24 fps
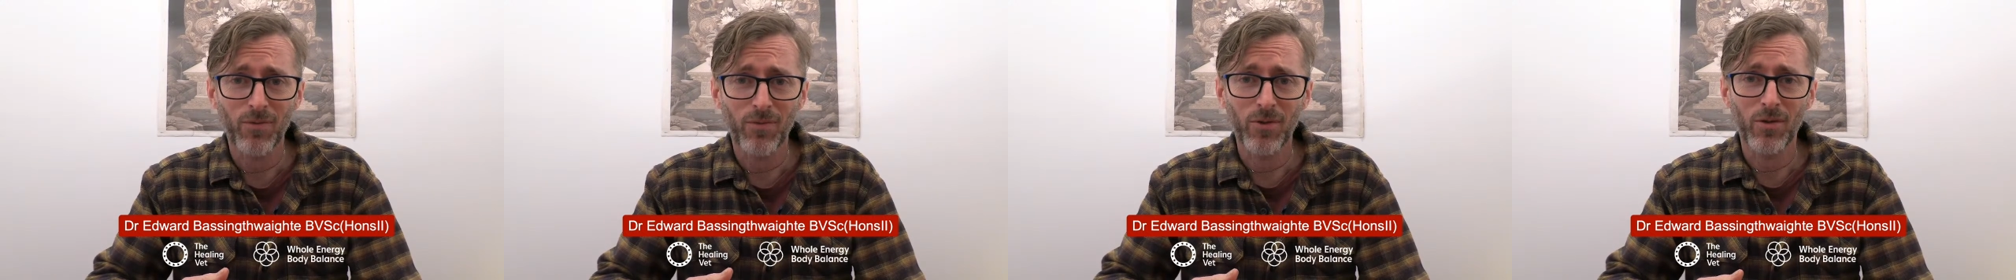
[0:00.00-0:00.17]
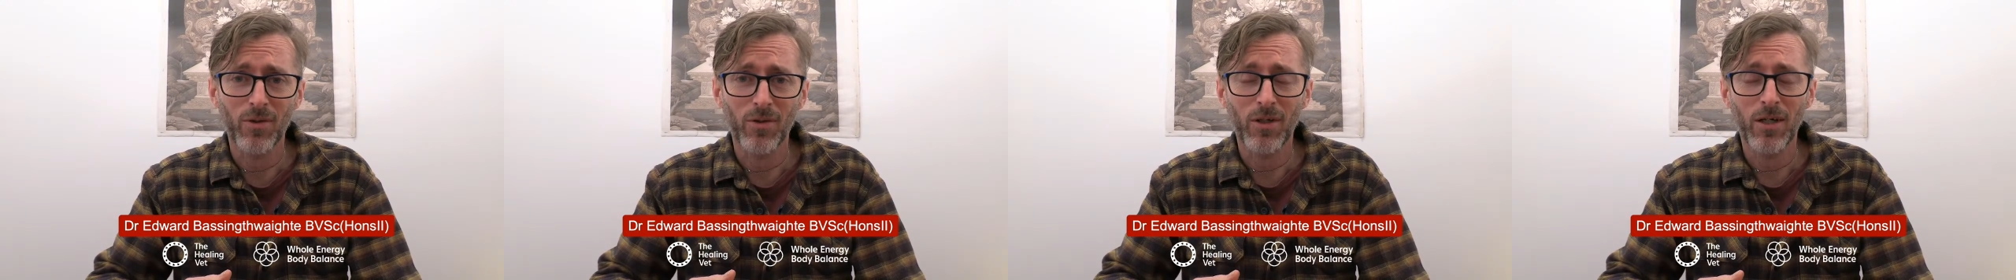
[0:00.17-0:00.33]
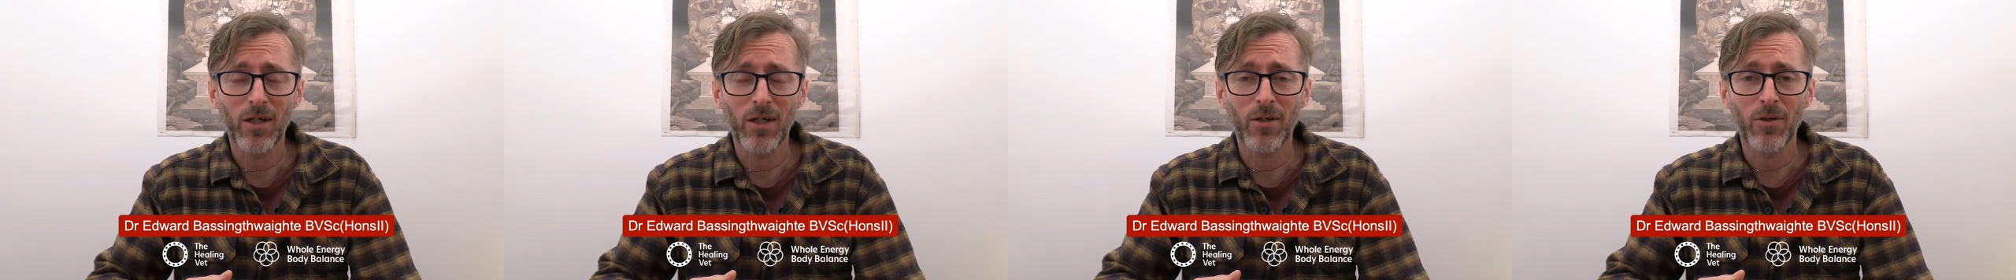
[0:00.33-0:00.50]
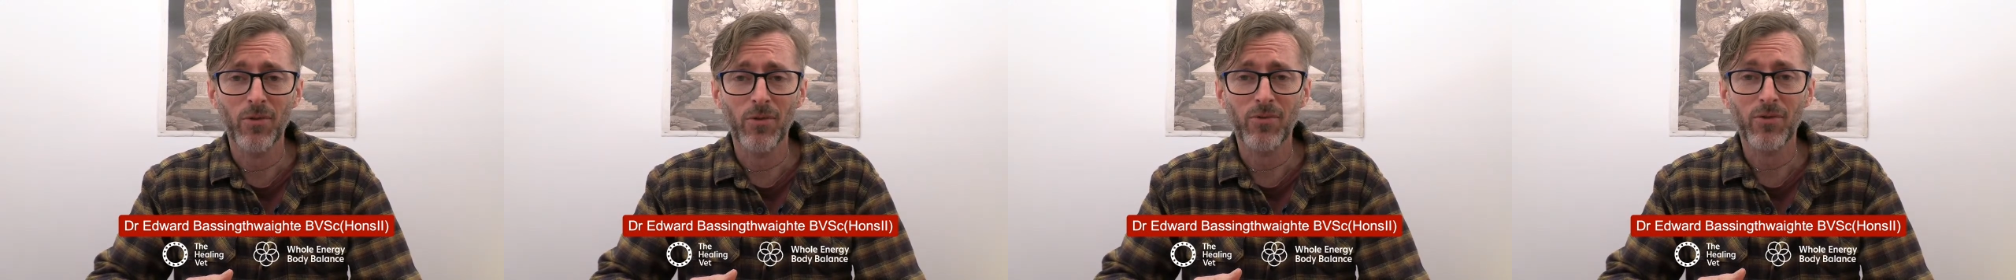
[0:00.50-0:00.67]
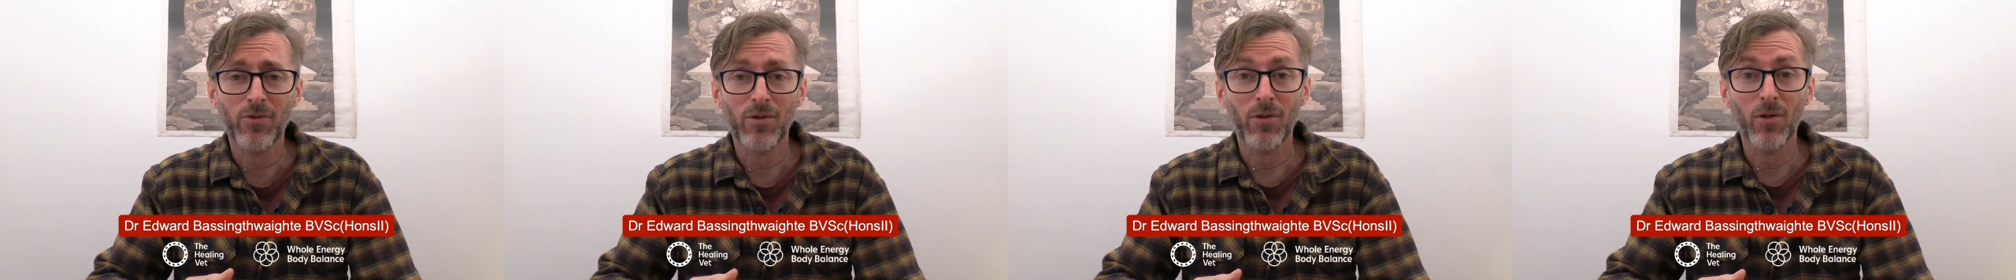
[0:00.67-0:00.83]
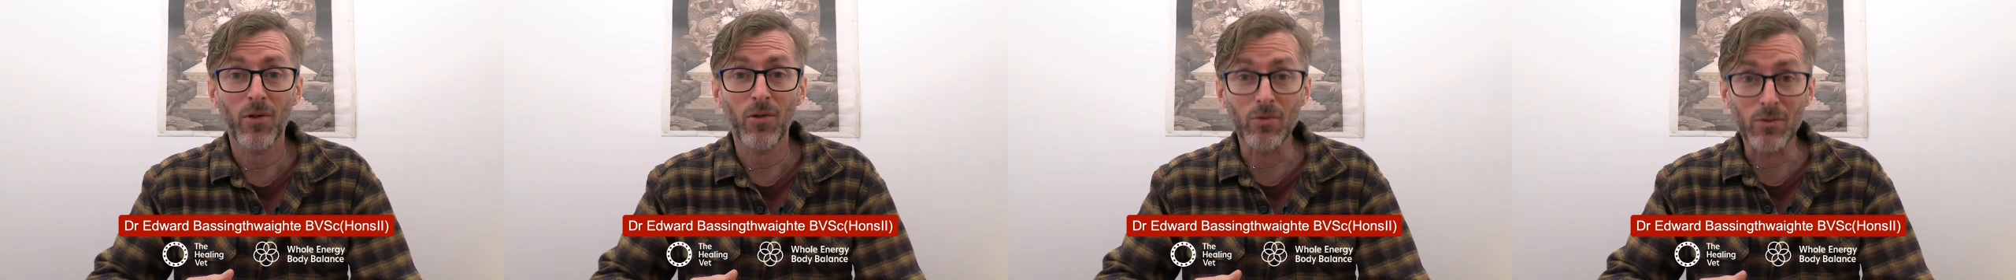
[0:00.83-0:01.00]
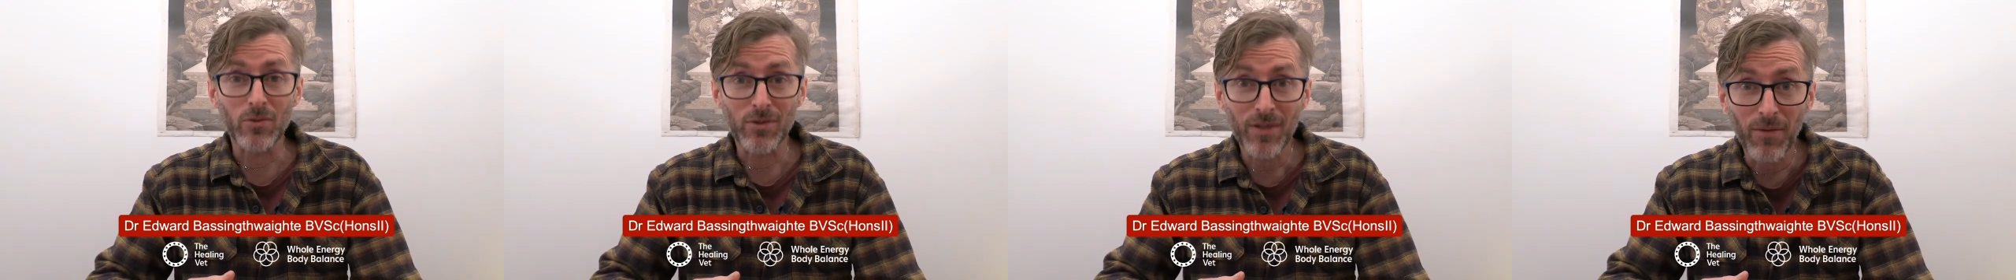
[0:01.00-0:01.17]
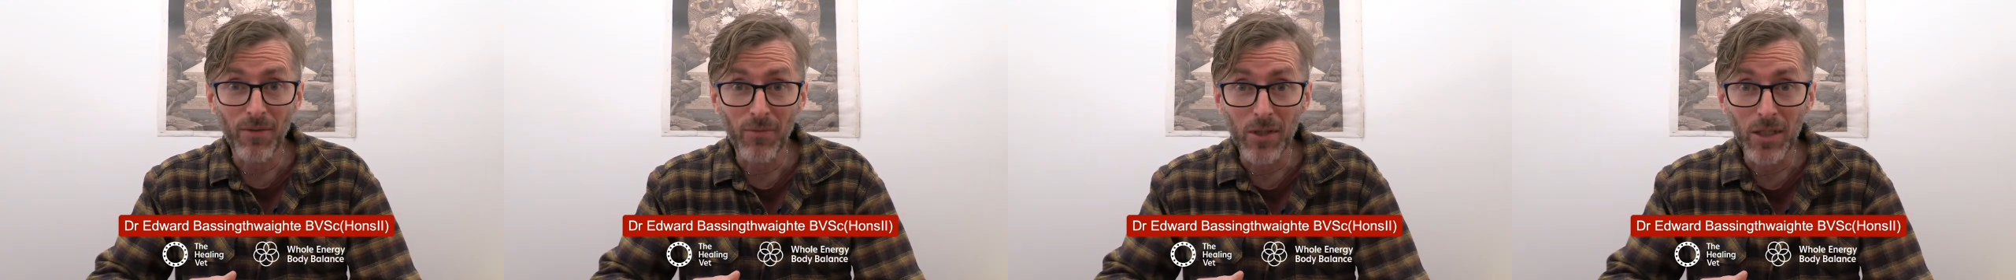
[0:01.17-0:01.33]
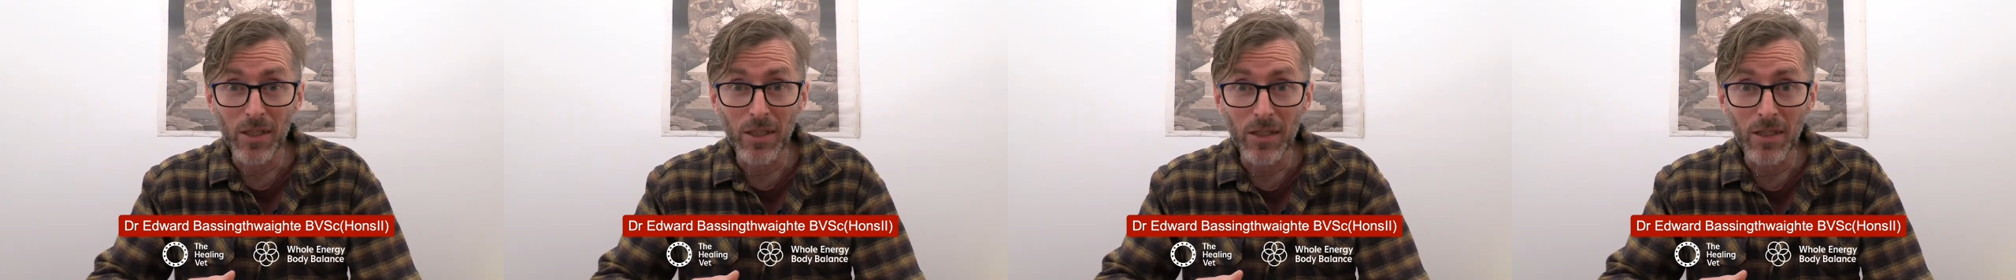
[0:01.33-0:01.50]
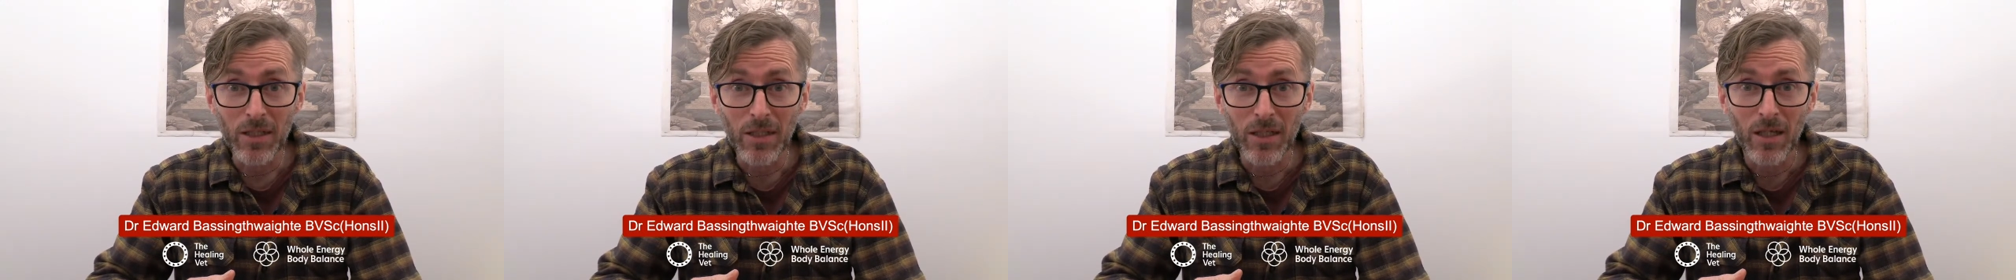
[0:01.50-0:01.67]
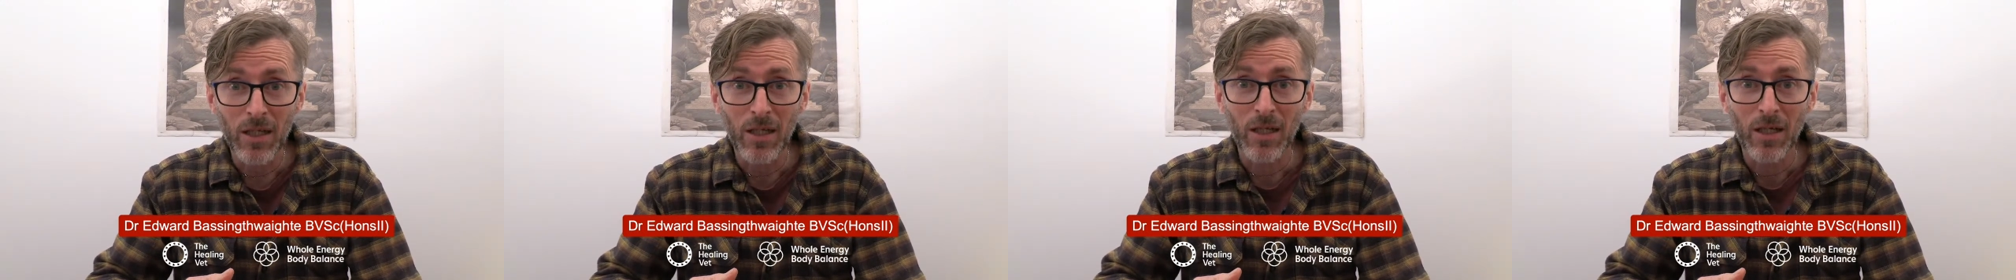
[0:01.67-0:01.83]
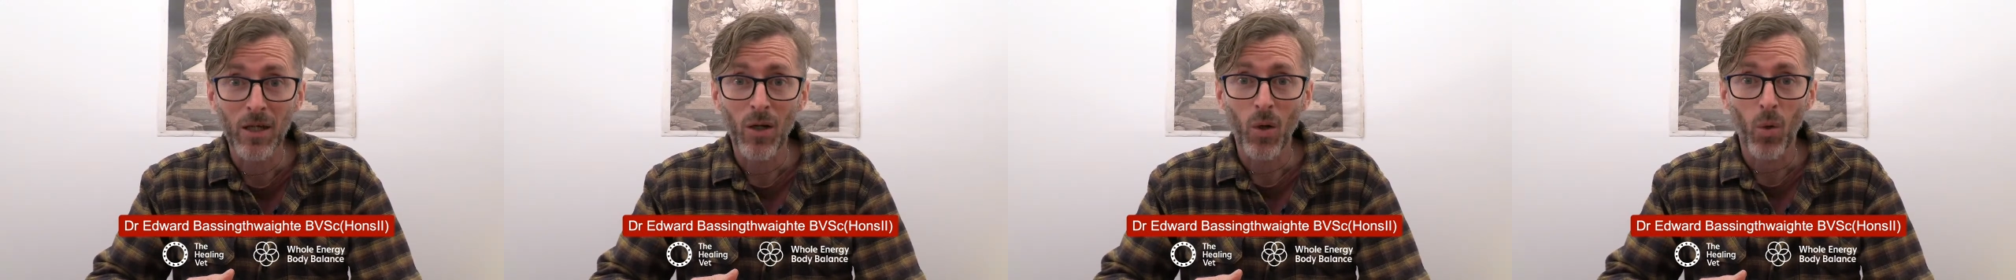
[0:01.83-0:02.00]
for your health, longevity,